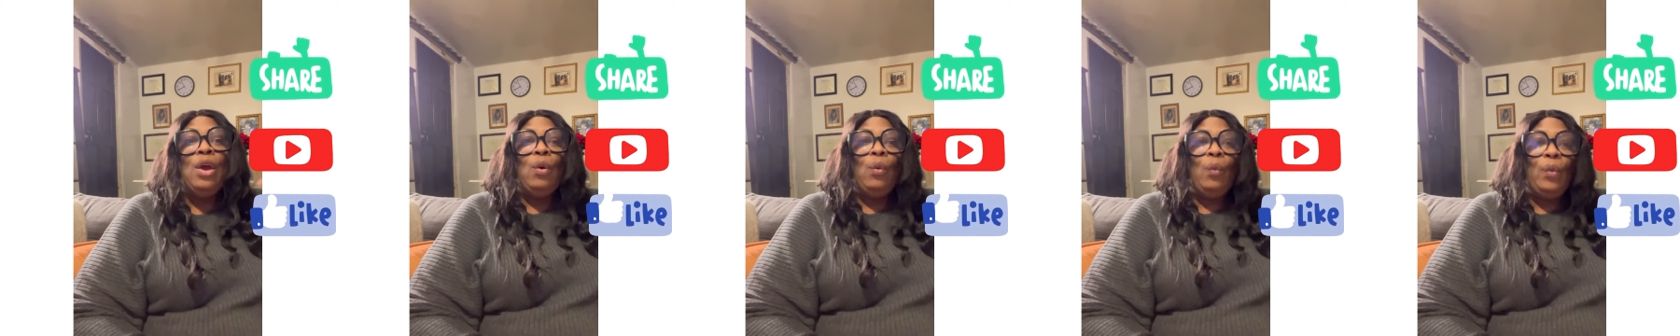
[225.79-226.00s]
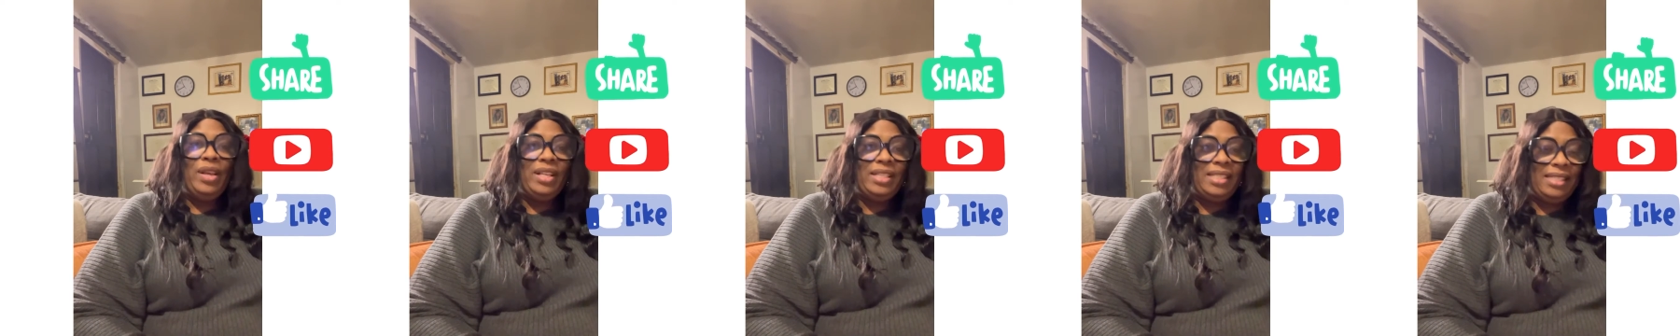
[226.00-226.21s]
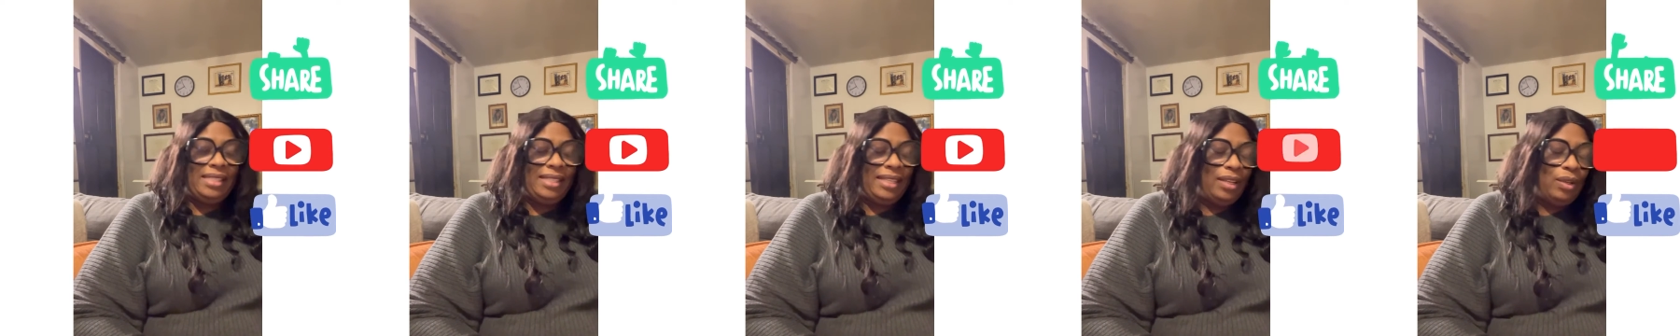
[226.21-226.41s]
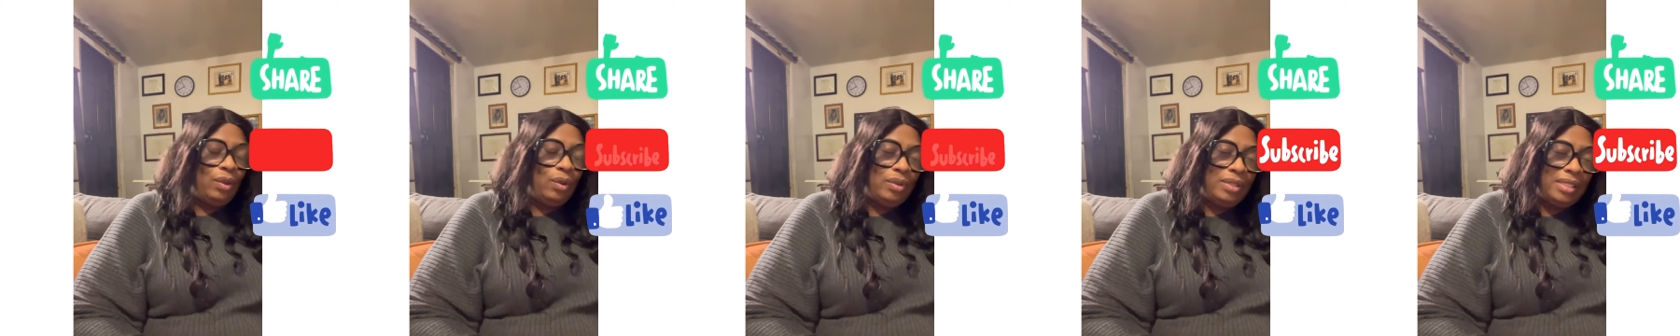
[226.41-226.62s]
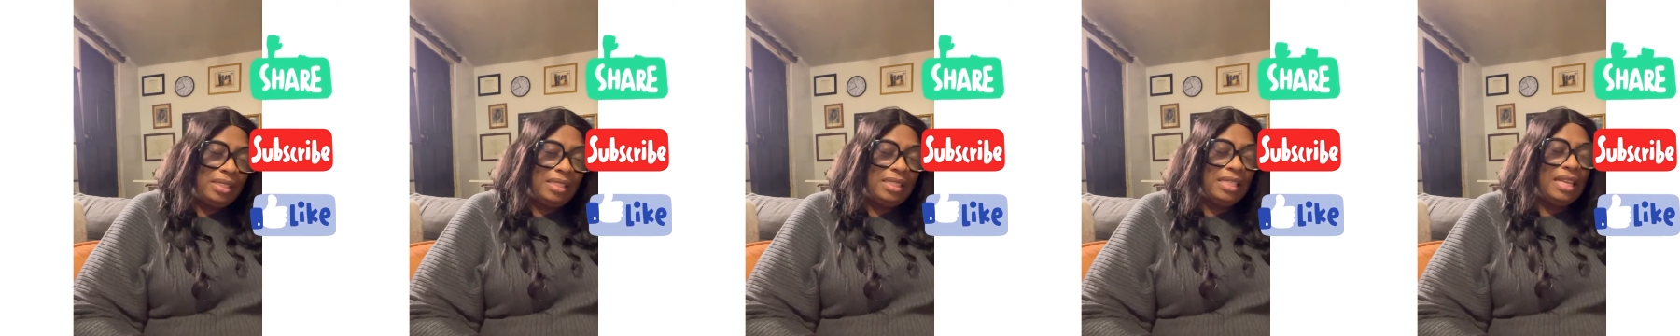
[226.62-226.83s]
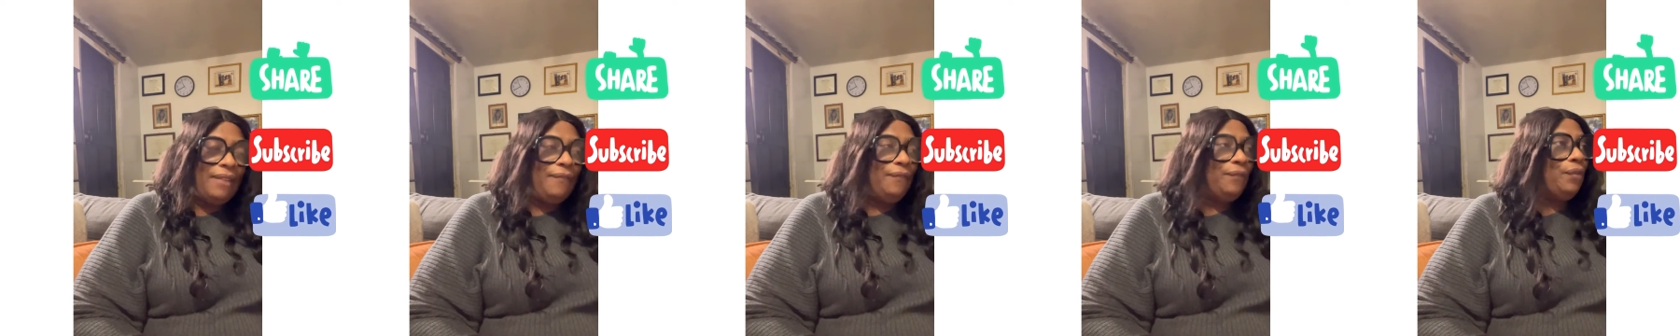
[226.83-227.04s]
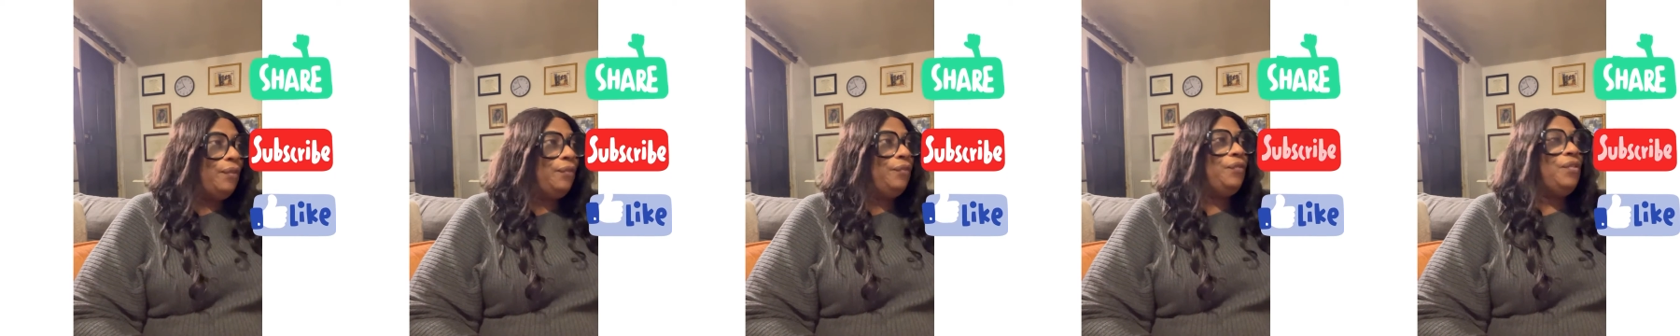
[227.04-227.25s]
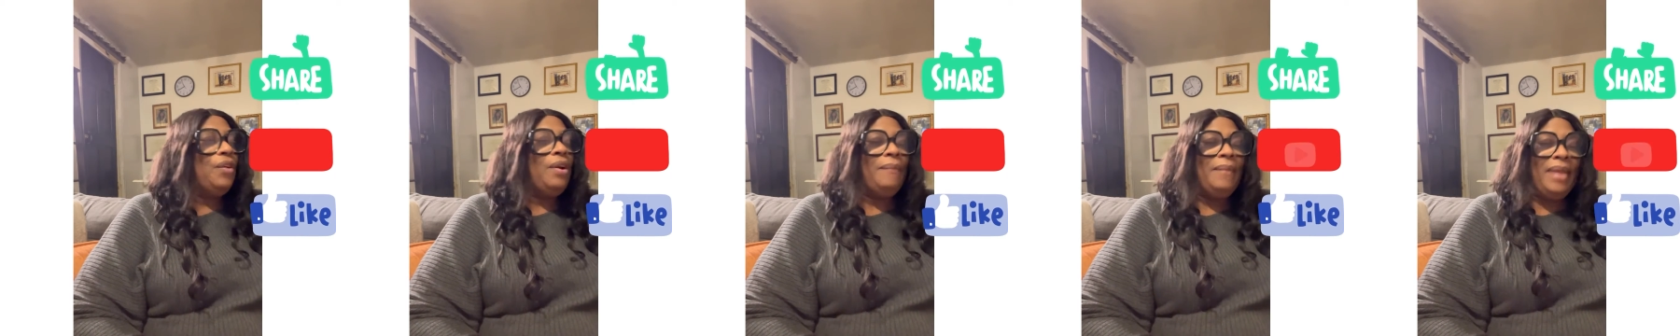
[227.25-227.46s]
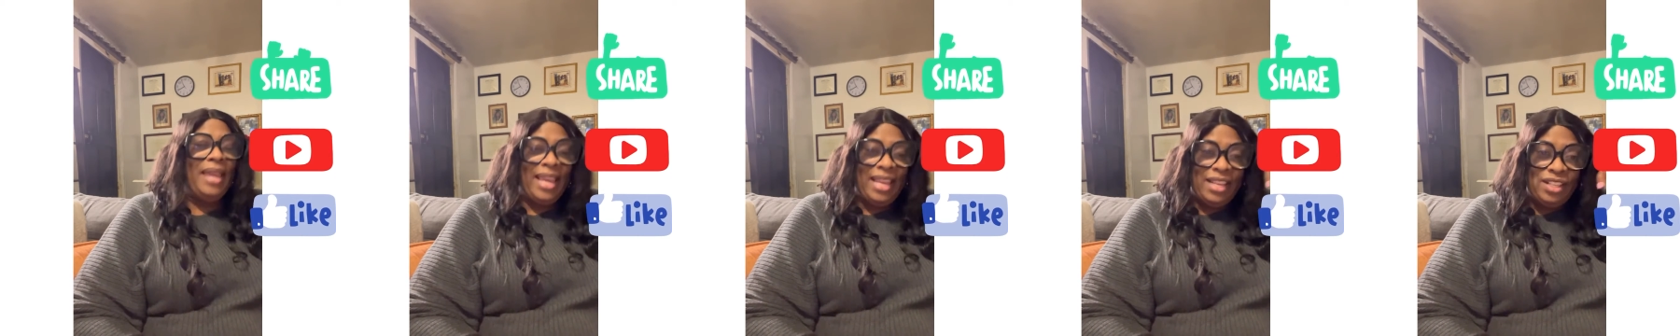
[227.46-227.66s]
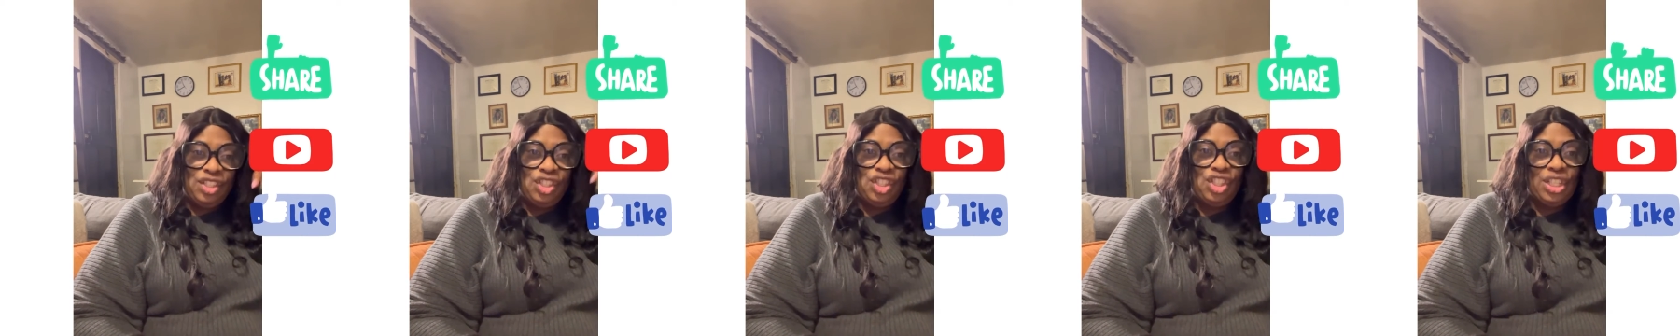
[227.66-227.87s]
we still suffer from
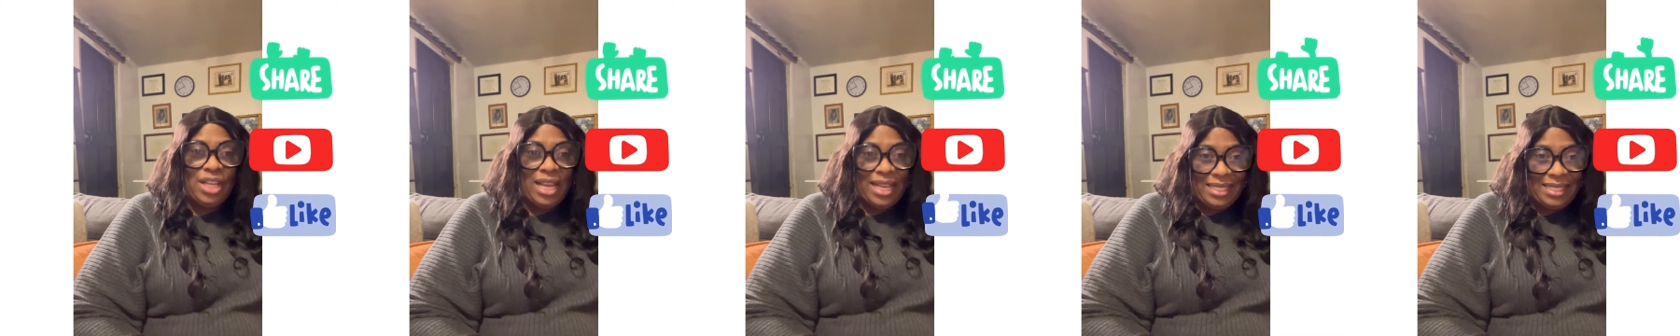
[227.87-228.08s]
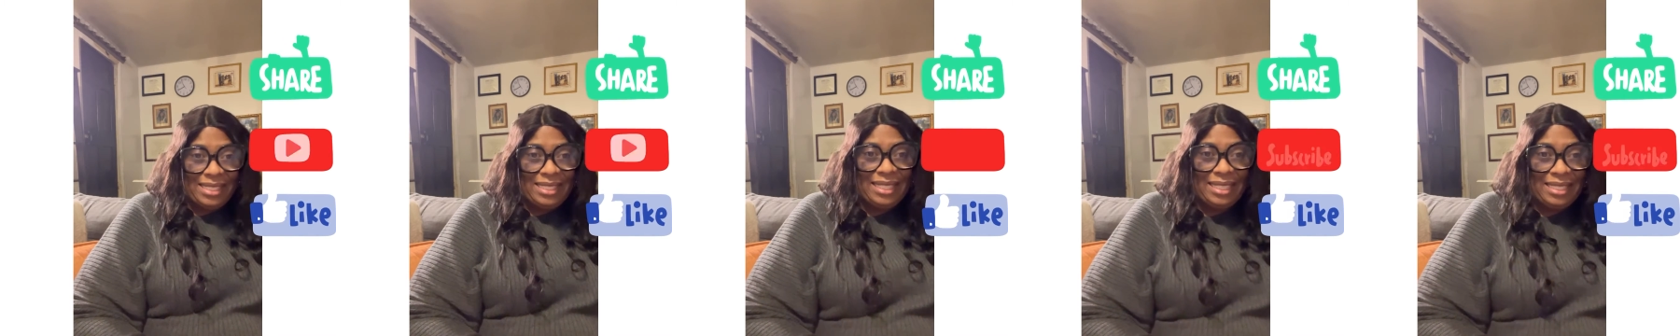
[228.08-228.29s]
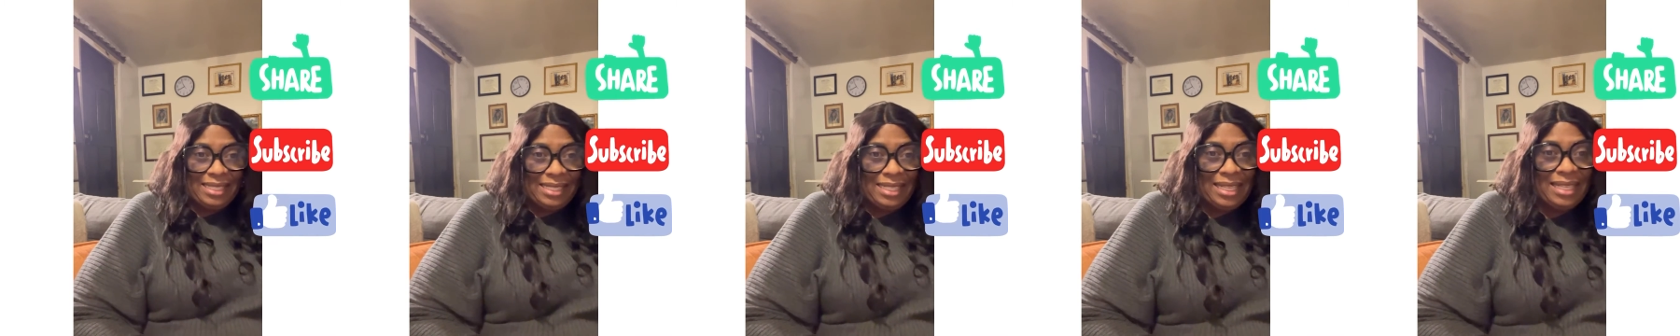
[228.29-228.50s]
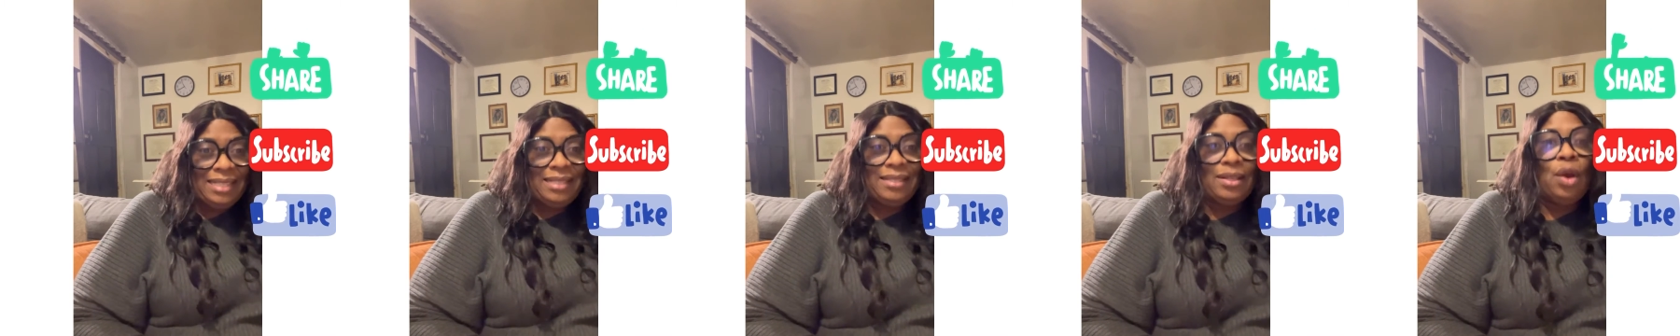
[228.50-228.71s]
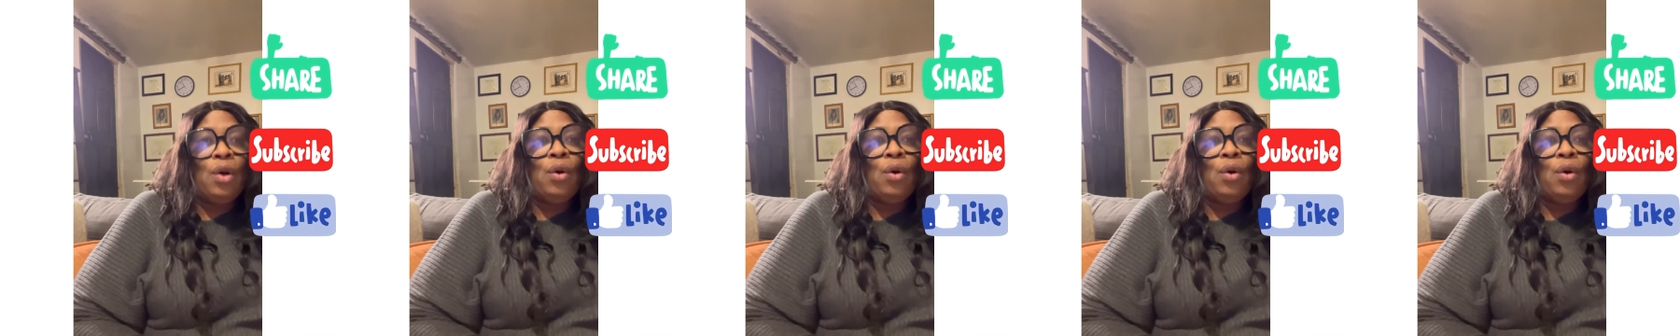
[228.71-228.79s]
injustices,